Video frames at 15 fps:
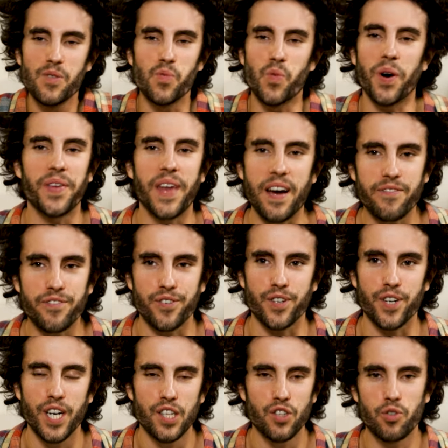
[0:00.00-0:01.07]

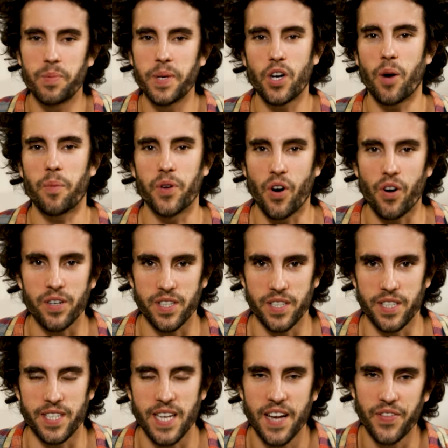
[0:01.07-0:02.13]
whatever to become an
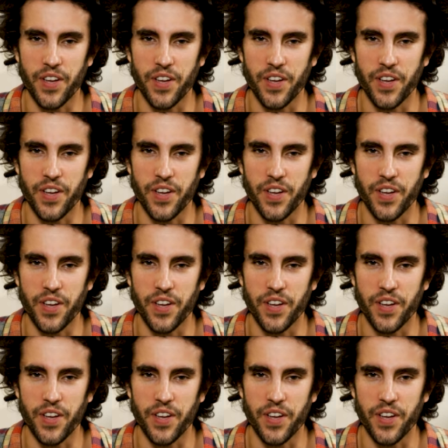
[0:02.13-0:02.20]
artist.